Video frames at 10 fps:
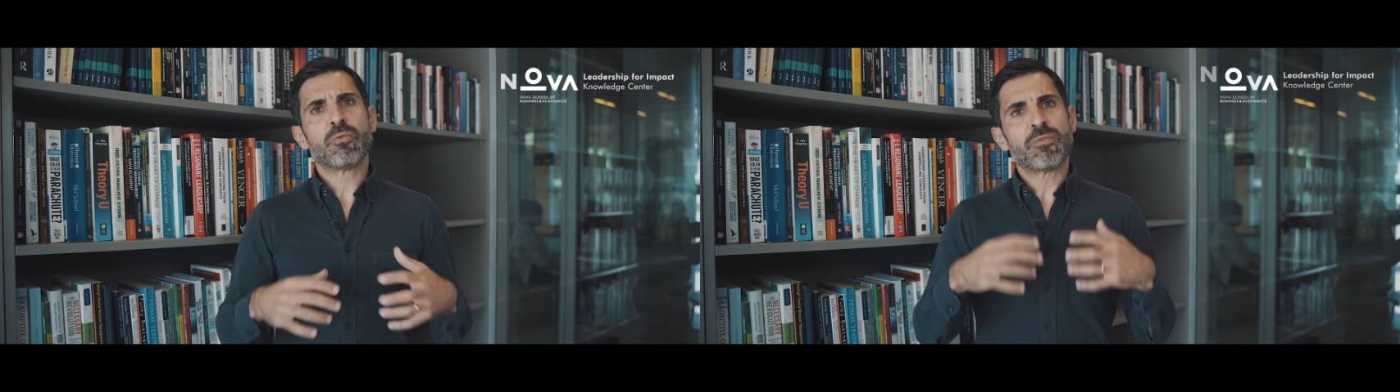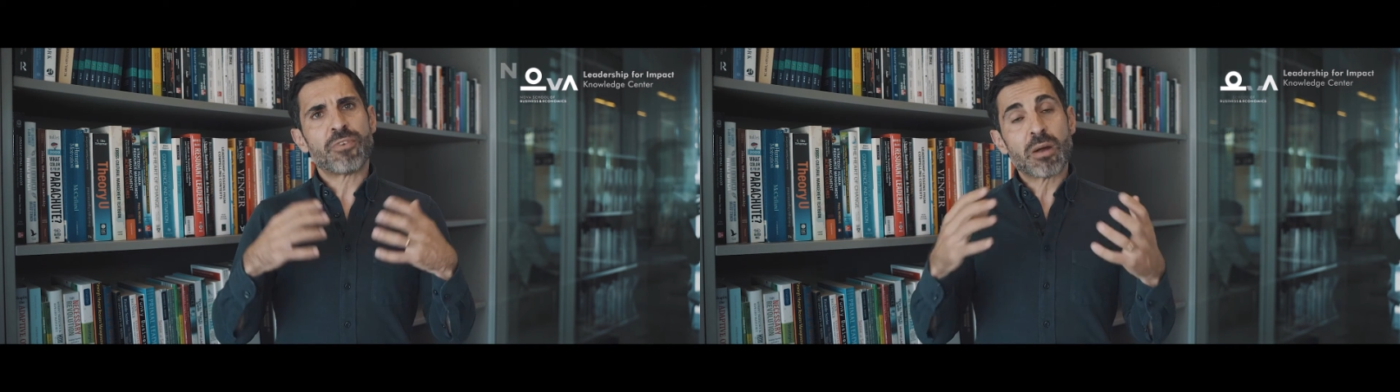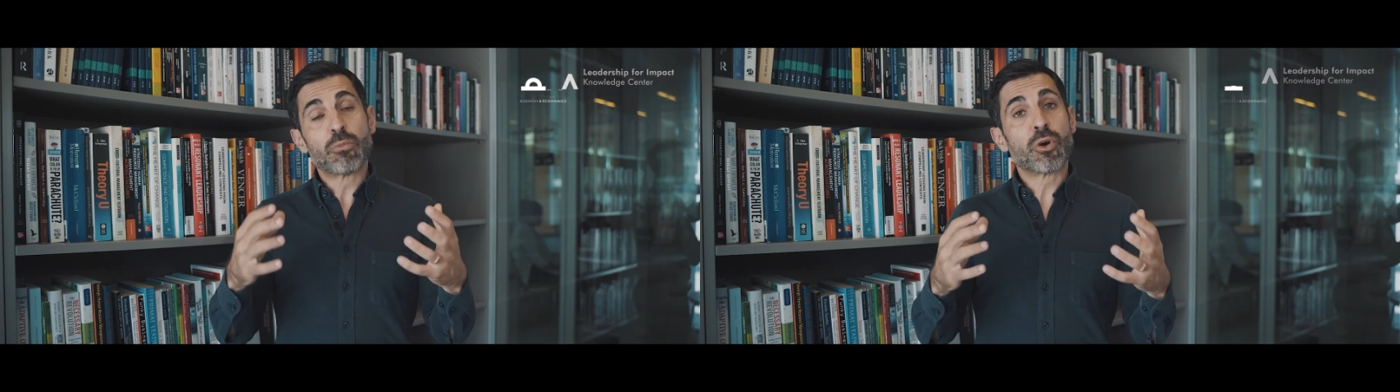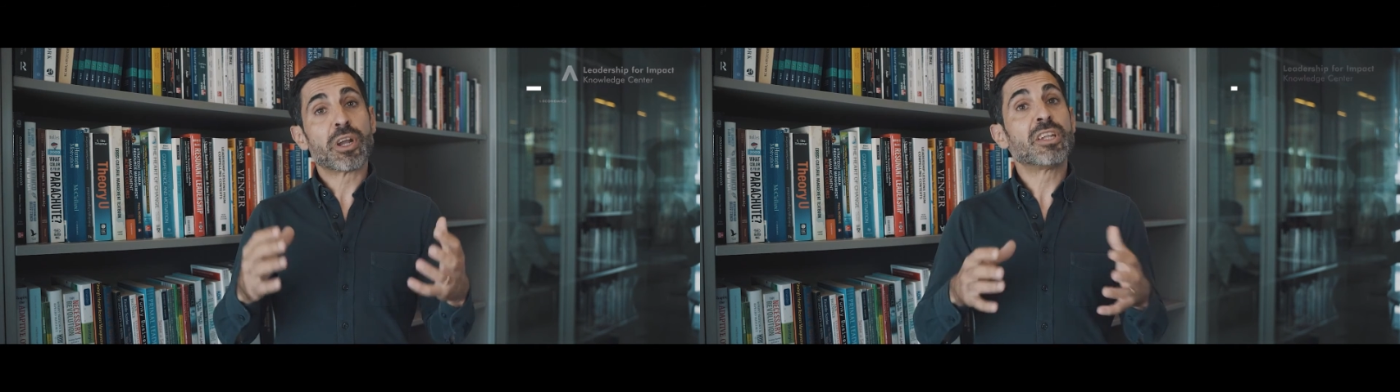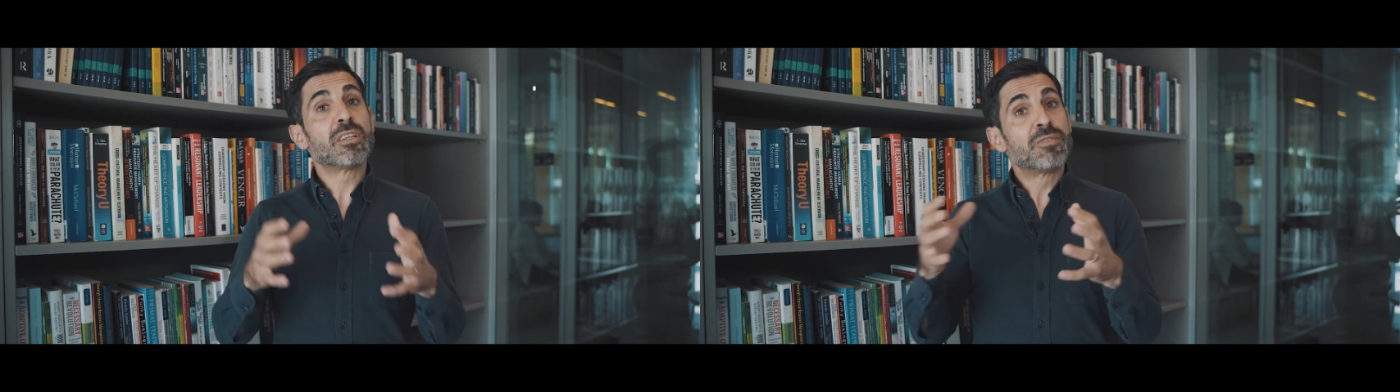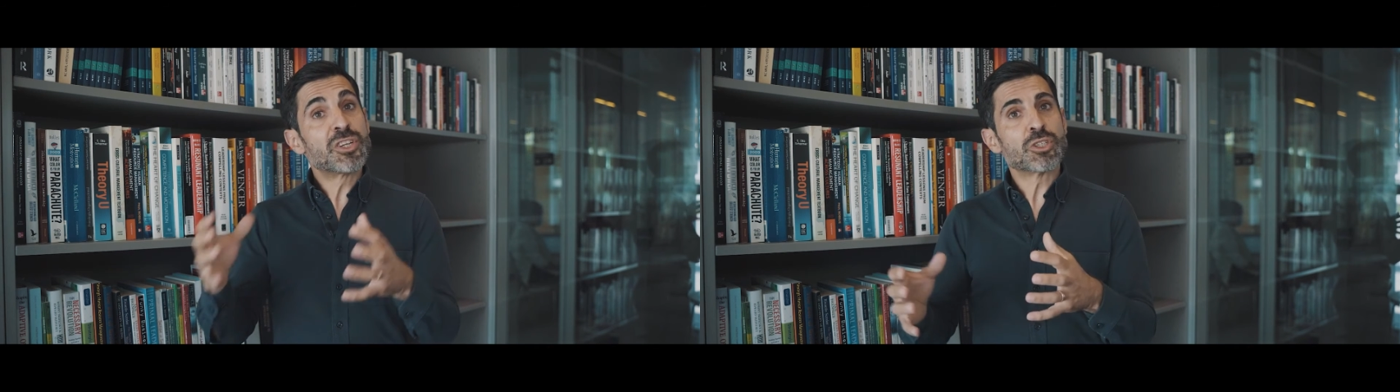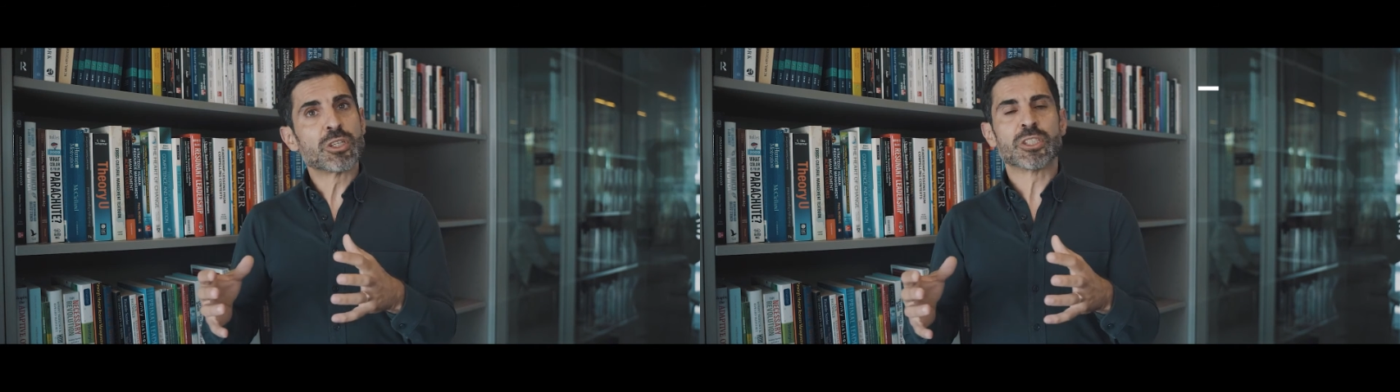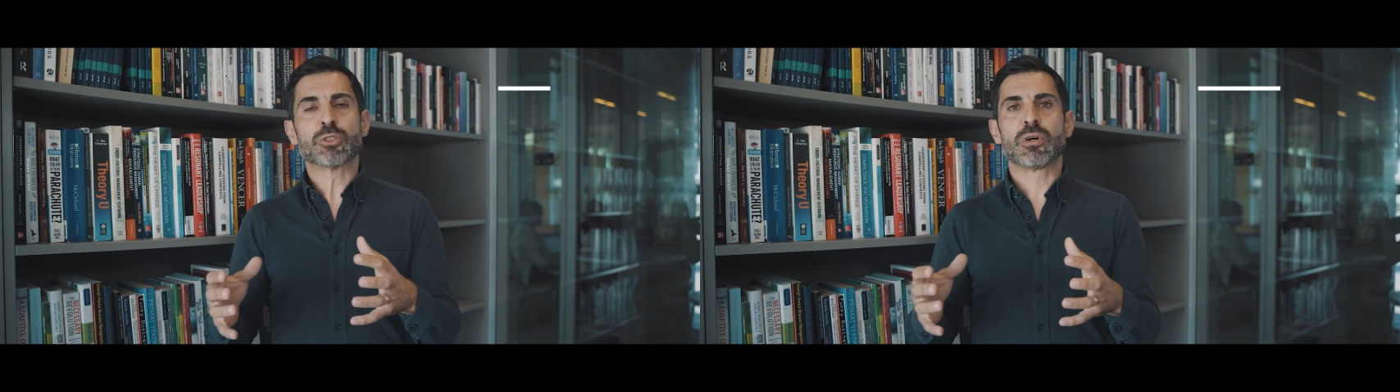far more
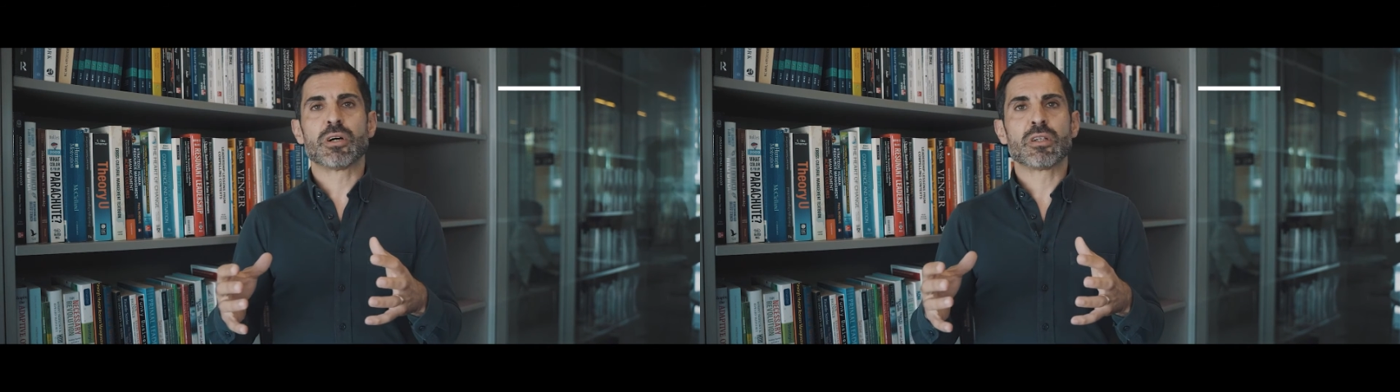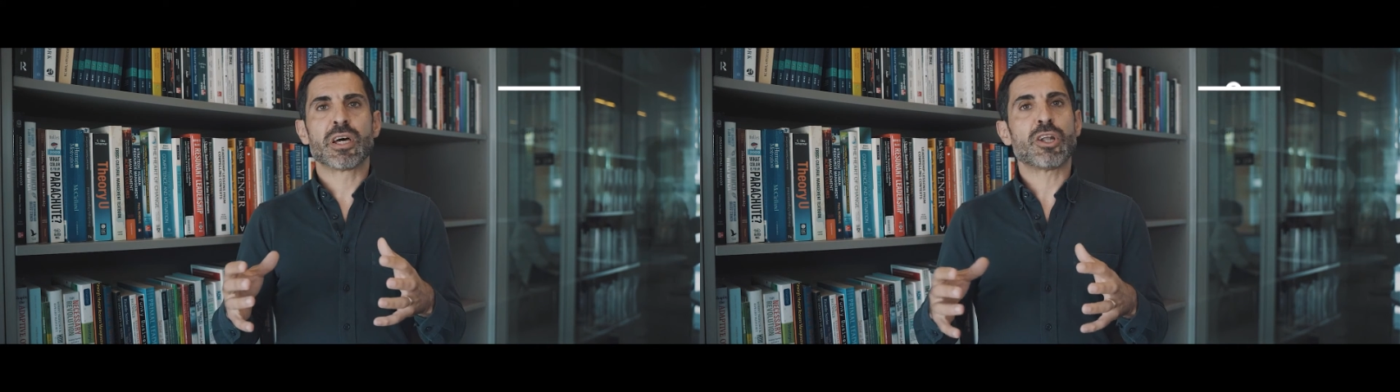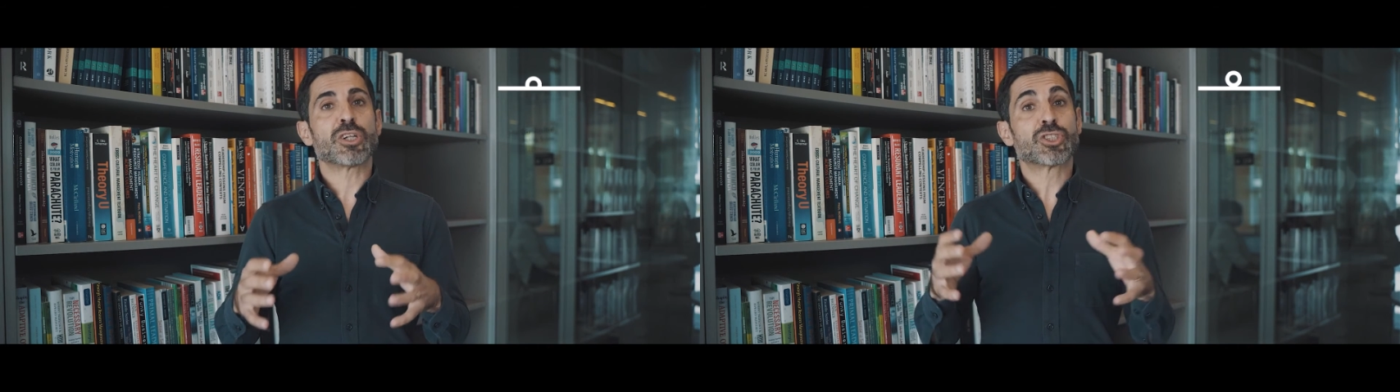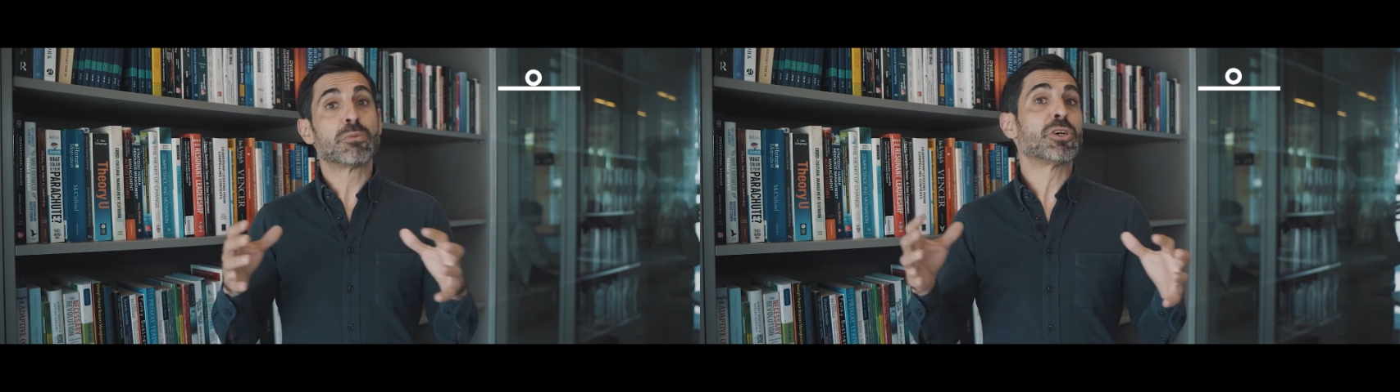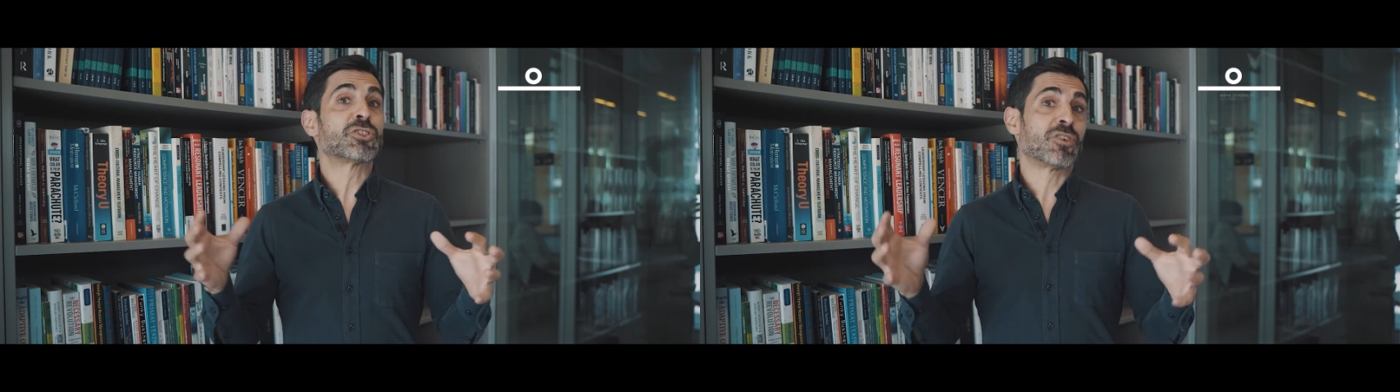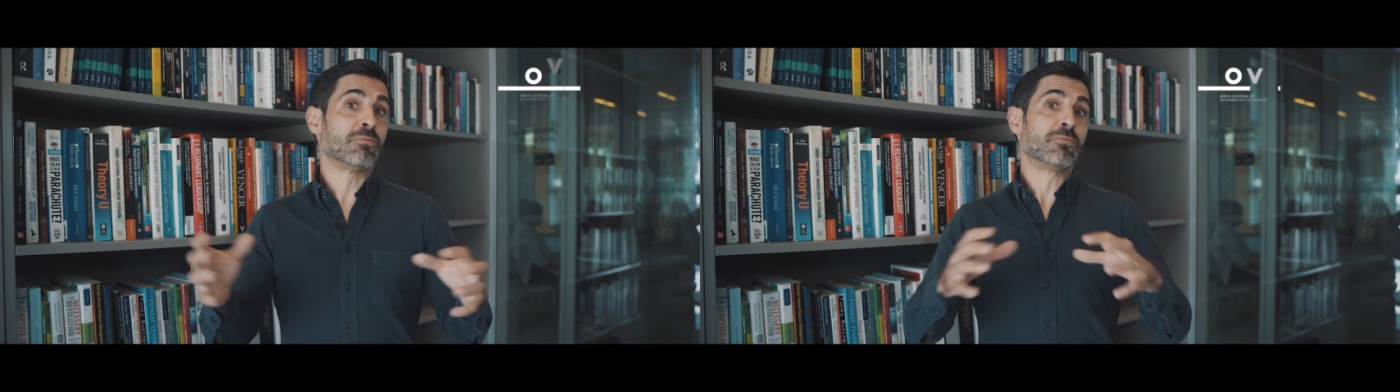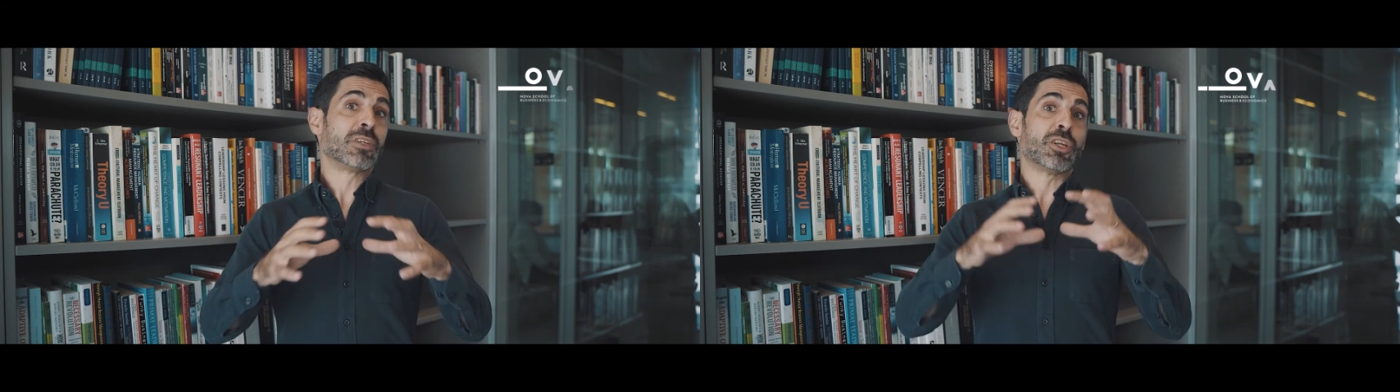individual as well, and not so much from,